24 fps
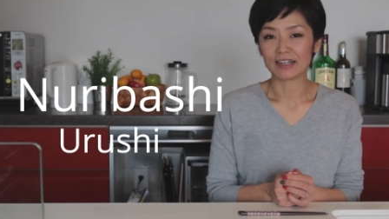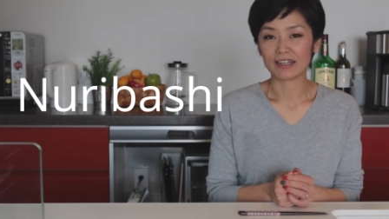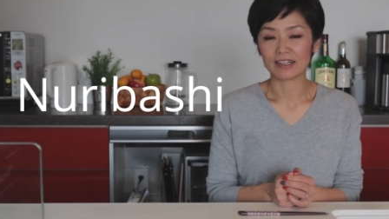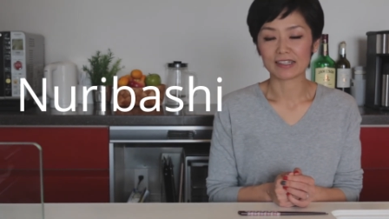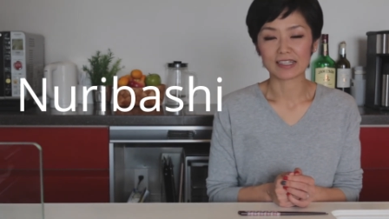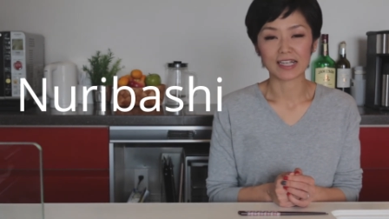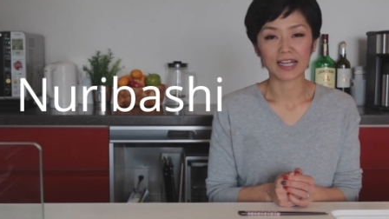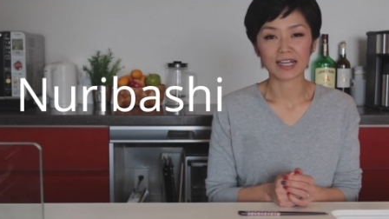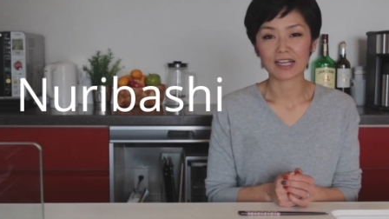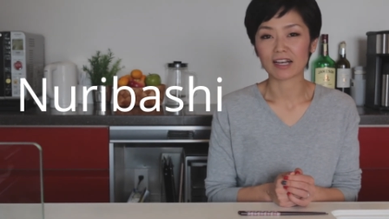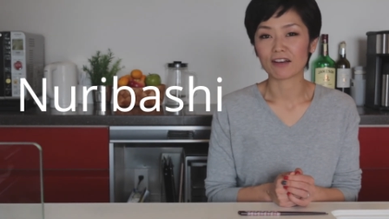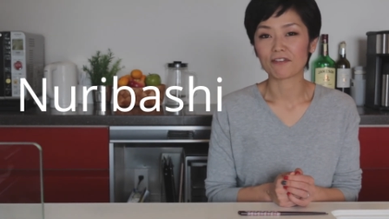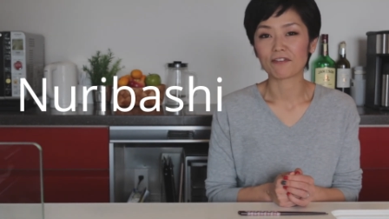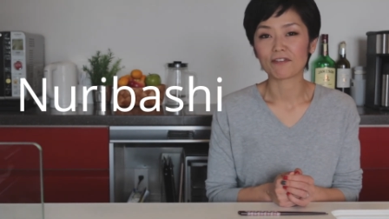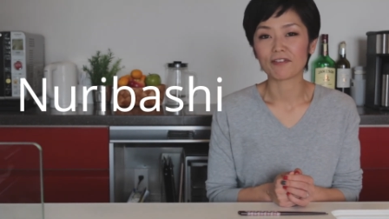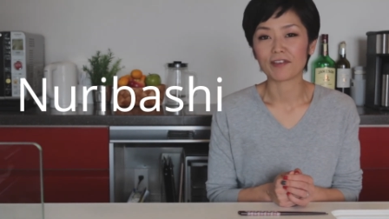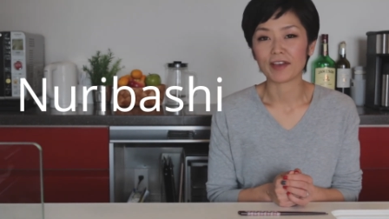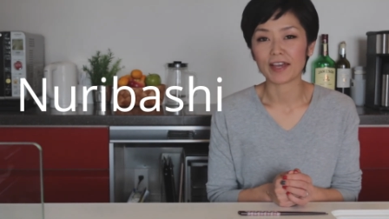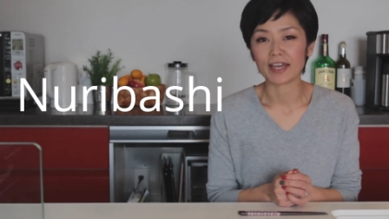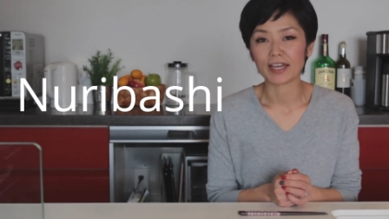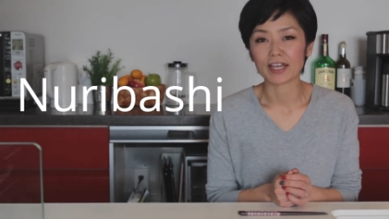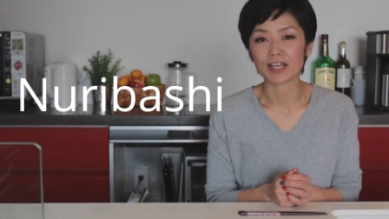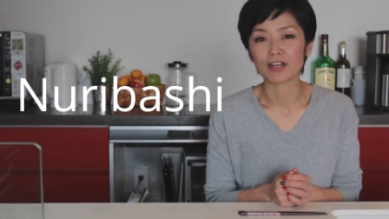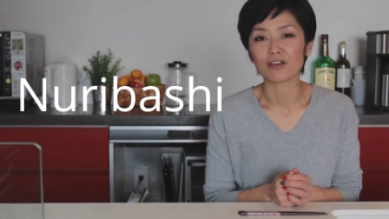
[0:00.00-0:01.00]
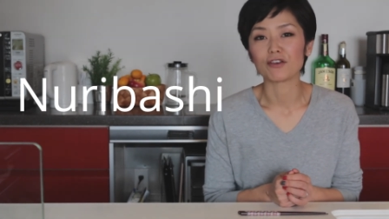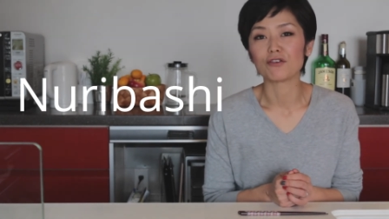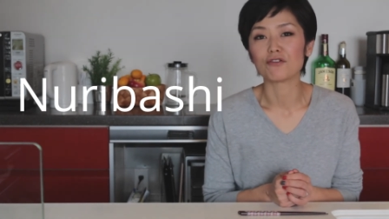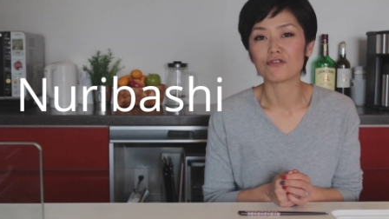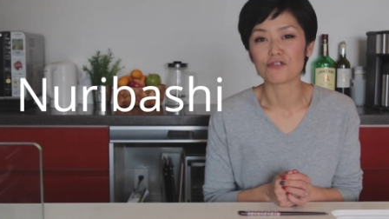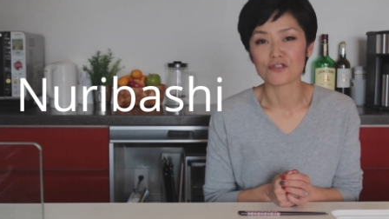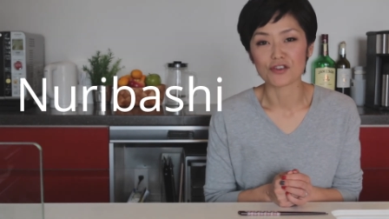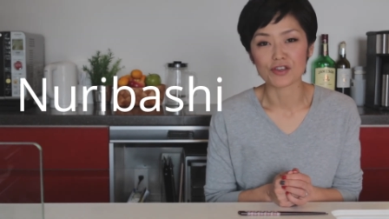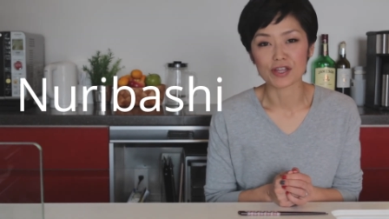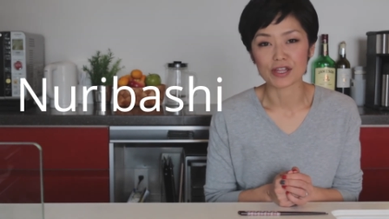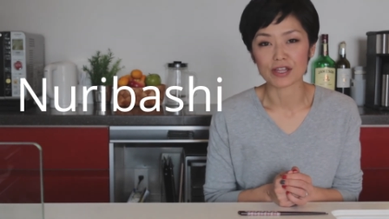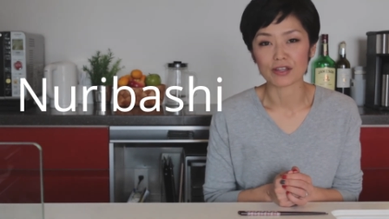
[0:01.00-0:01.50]
It's like a fake
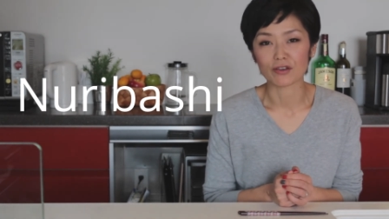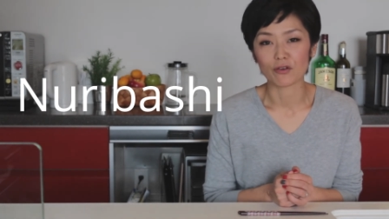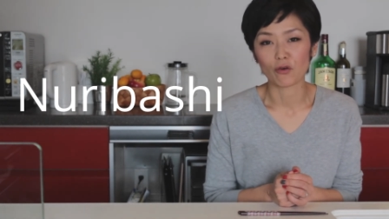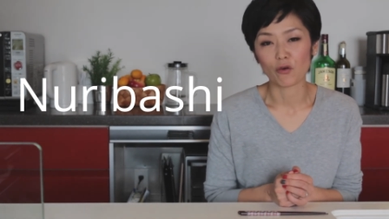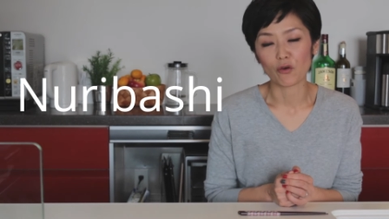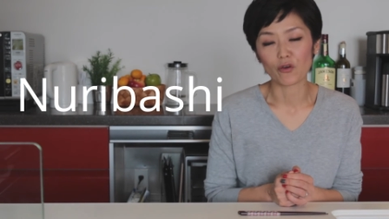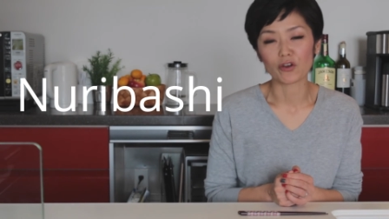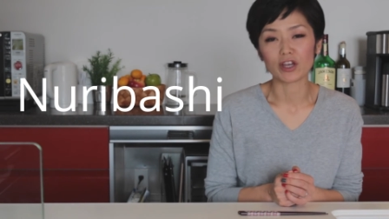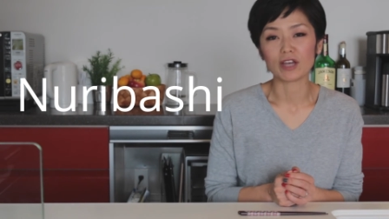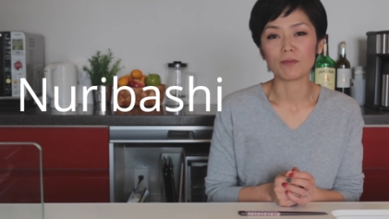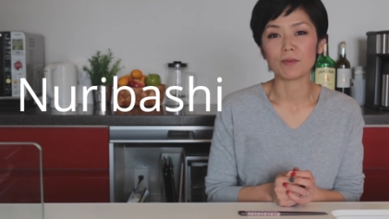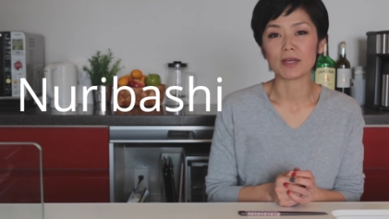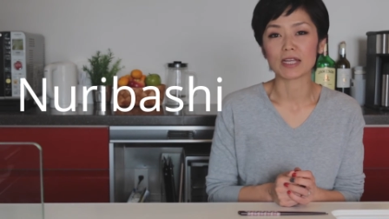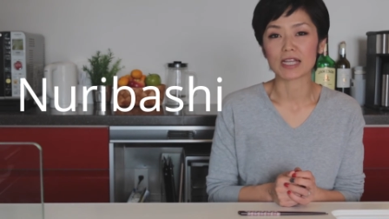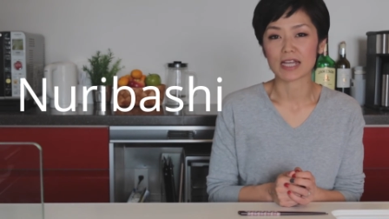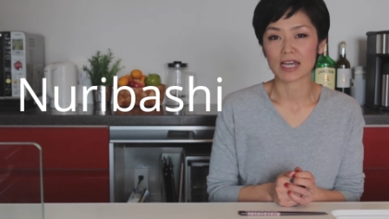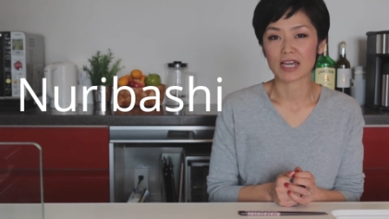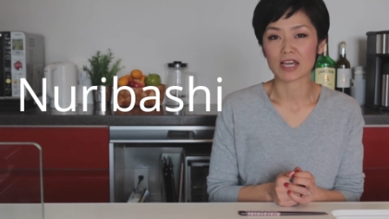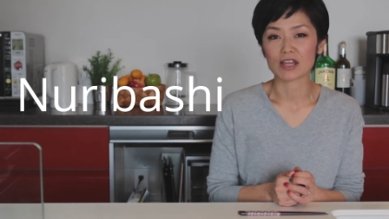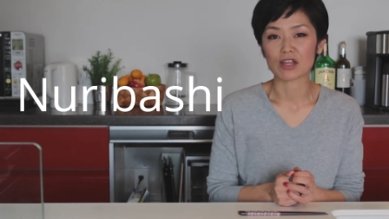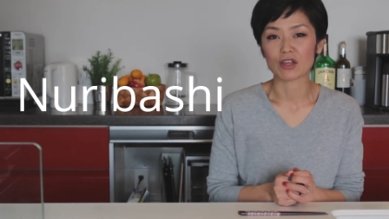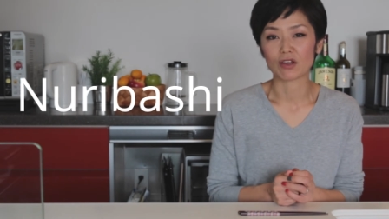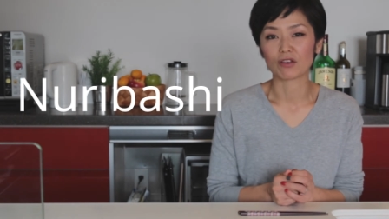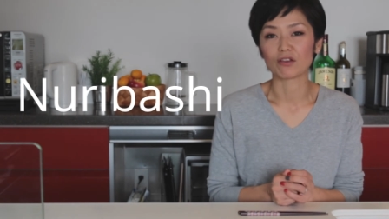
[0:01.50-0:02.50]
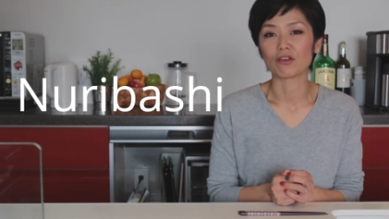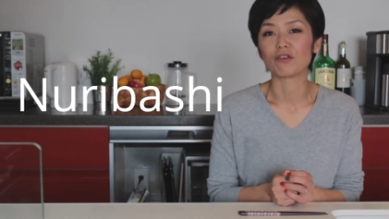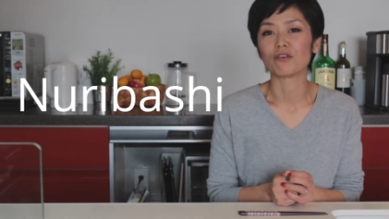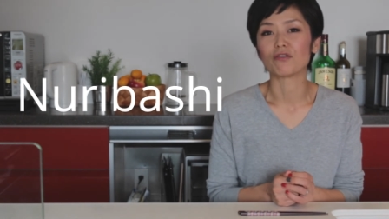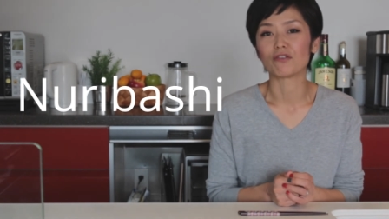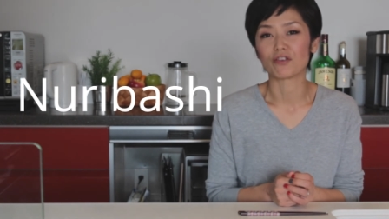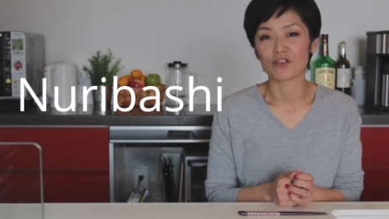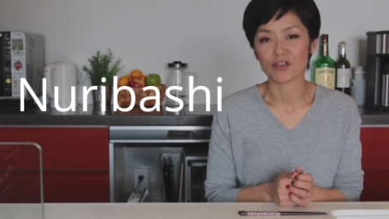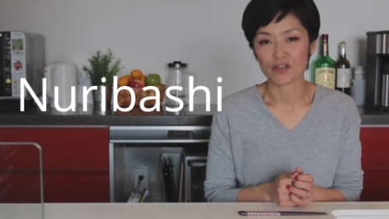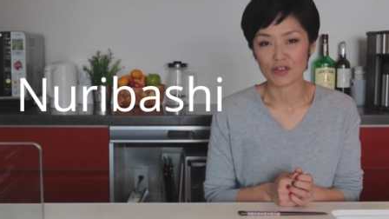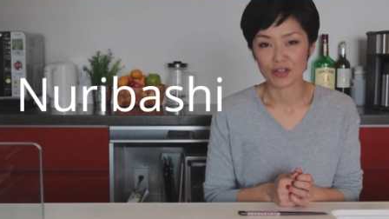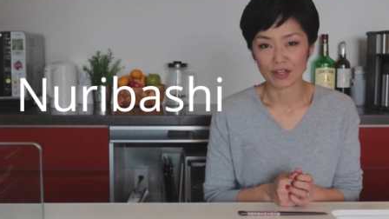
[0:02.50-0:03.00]
urushi or imitation
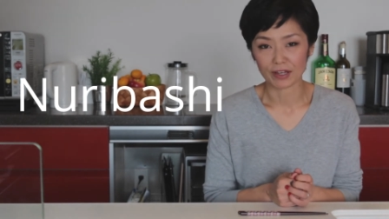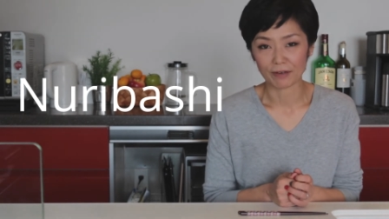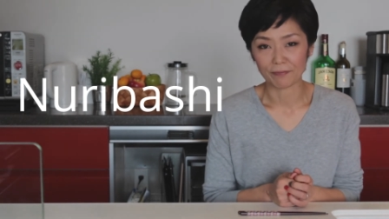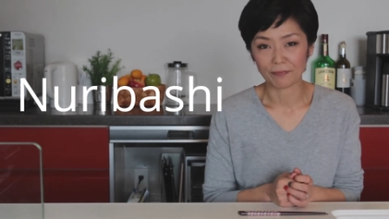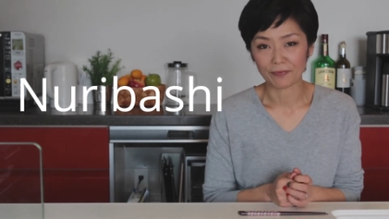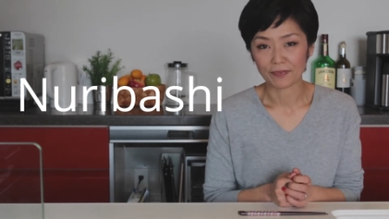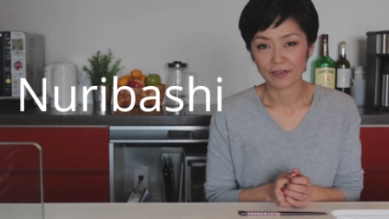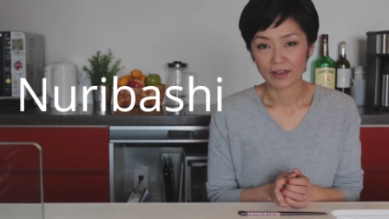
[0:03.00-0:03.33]
urushi.